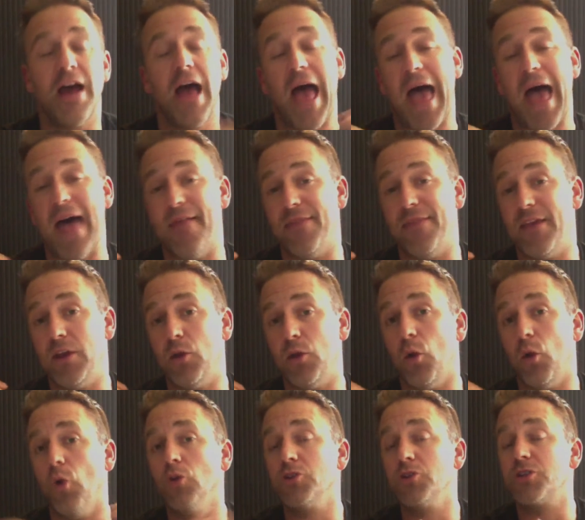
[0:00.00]
and then
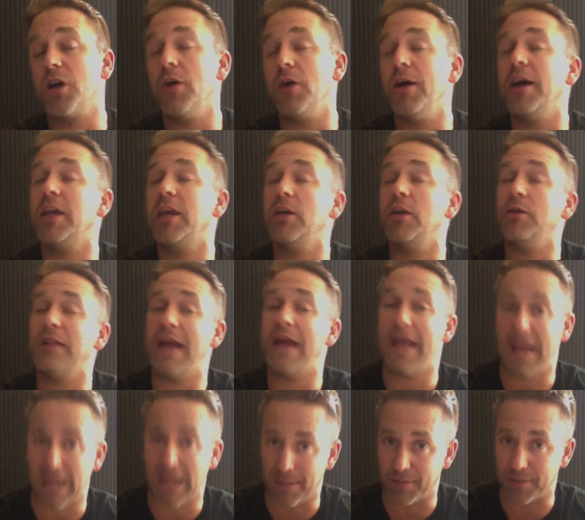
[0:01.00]
also a Q&A
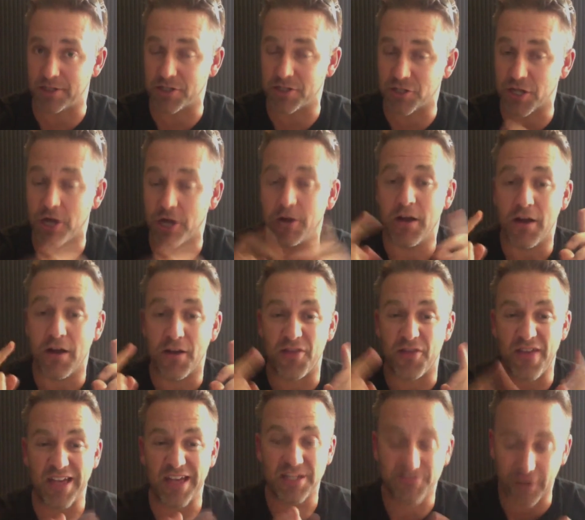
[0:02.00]
element. So
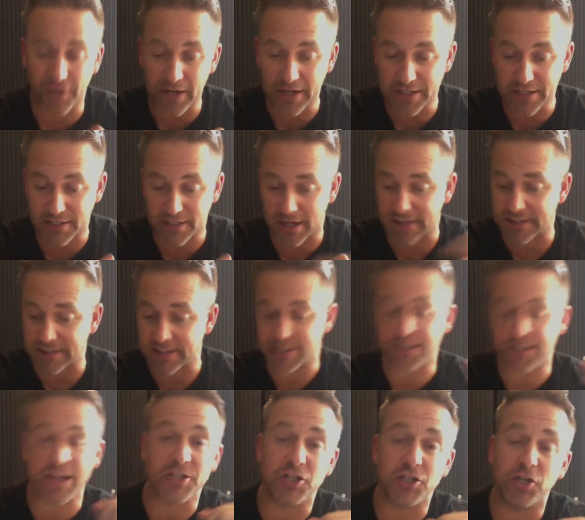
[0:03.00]
that's very exciting.
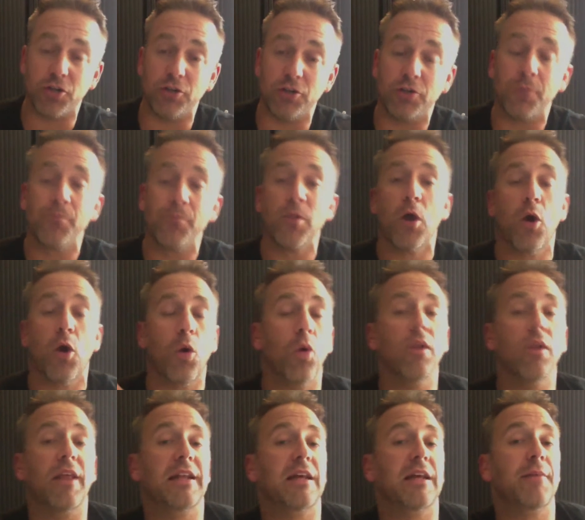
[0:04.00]
Stay tuned. All
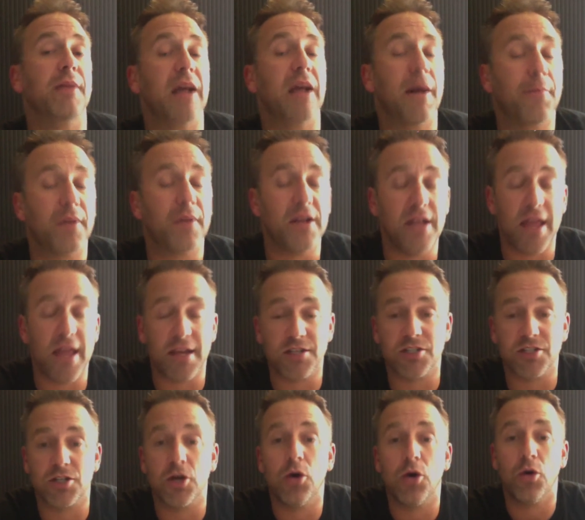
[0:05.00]
of that coming up
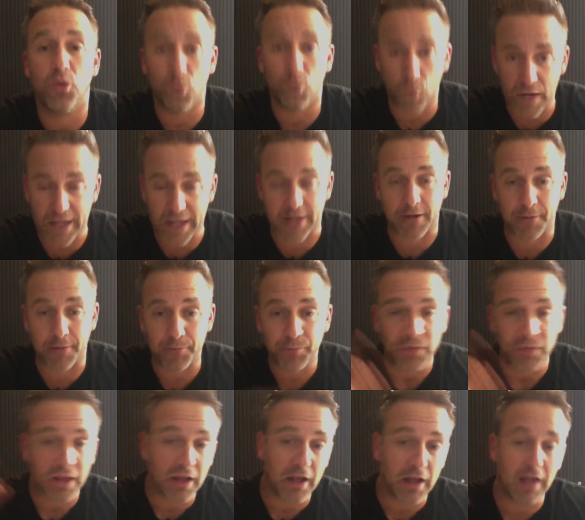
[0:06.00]
next week.
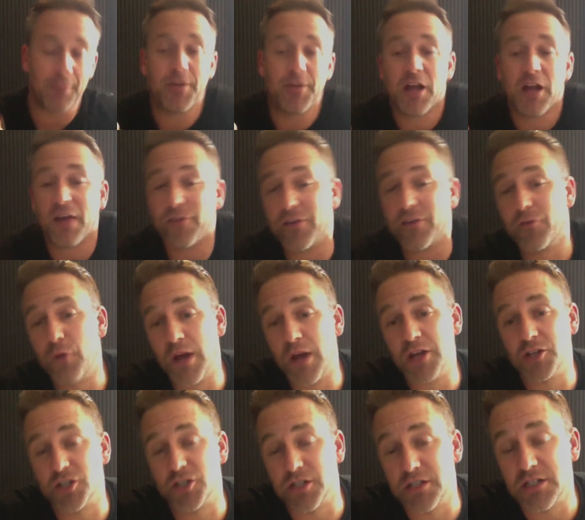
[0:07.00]
Let me know if you have
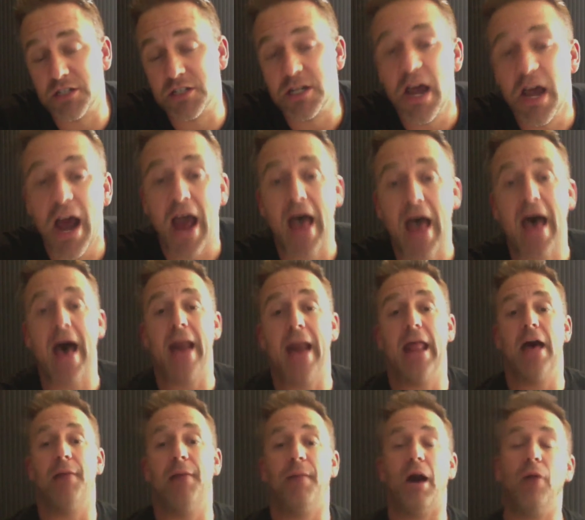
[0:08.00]
questions,
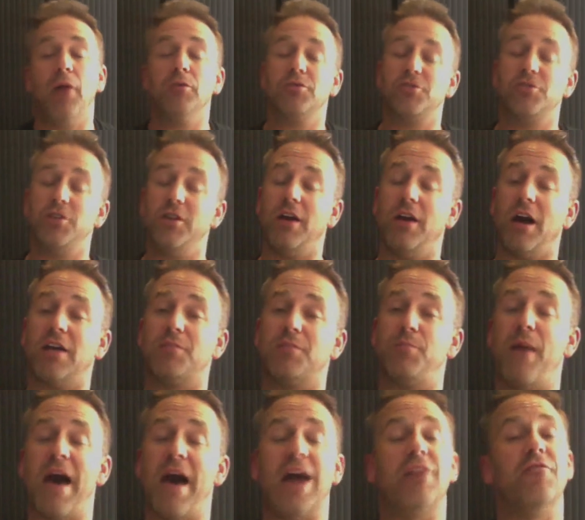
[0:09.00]
and I will see you guys
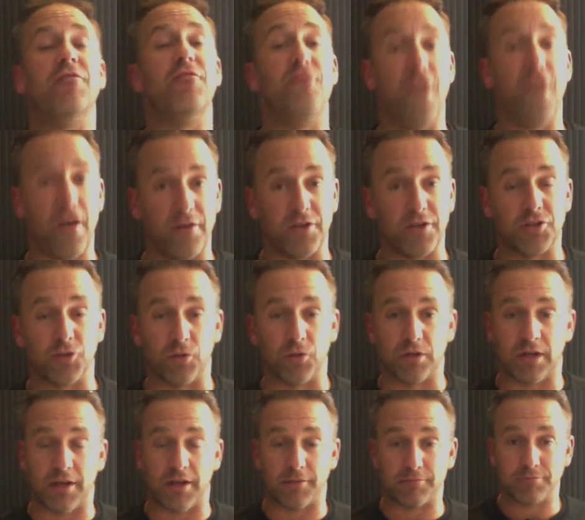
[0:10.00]
back very
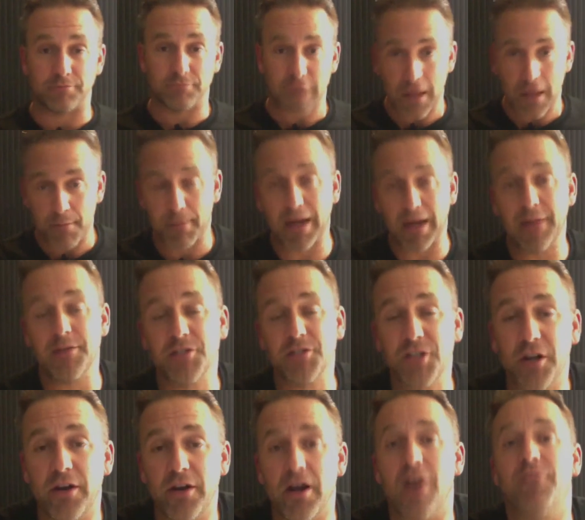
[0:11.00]
shortly. My name is
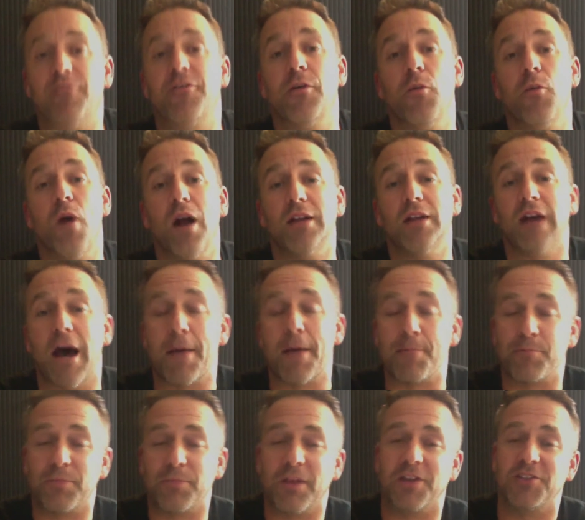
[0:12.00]
Gerry. I'm from Wild Eye.
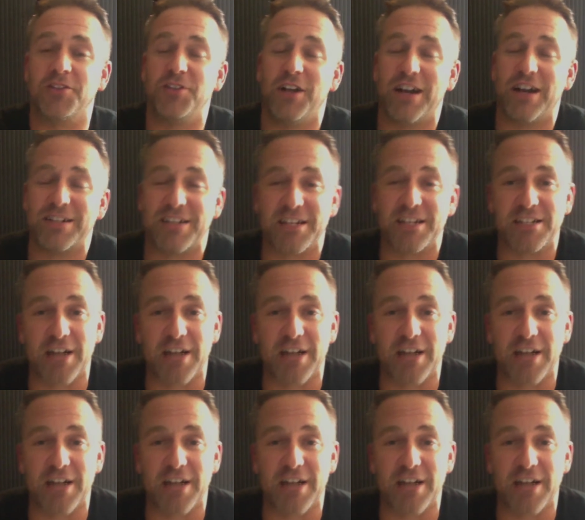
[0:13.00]
I'll see you guys next